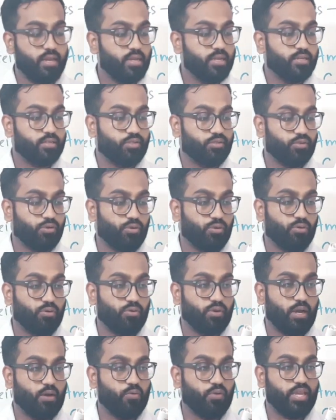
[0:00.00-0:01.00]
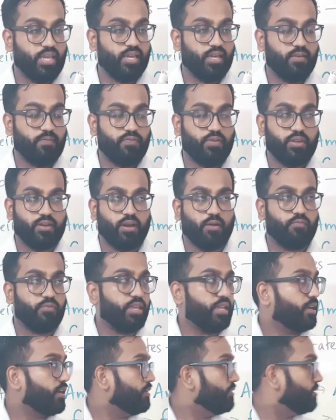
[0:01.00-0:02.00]
So now here, if we
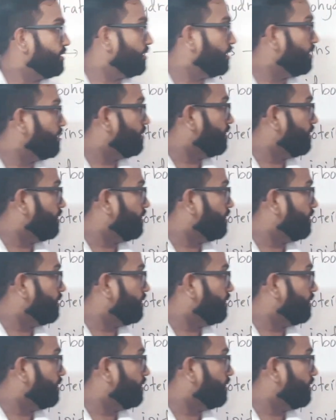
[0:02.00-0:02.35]
considered